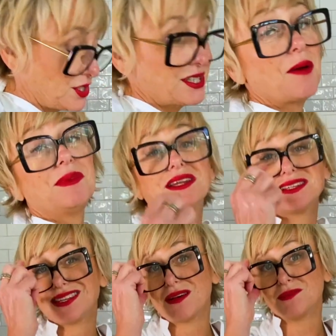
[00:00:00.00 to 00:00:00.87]
some in at
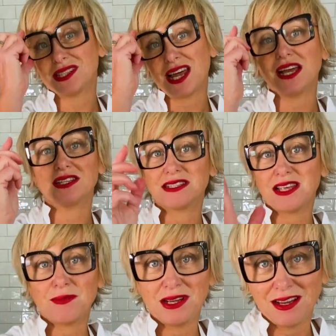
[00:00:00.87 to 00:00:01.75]
some stage and
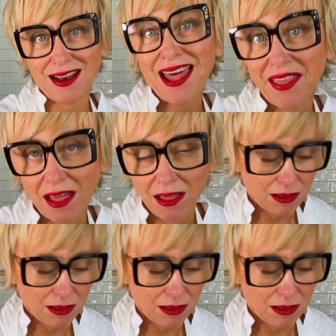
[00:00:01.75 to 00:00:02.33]
some in at another.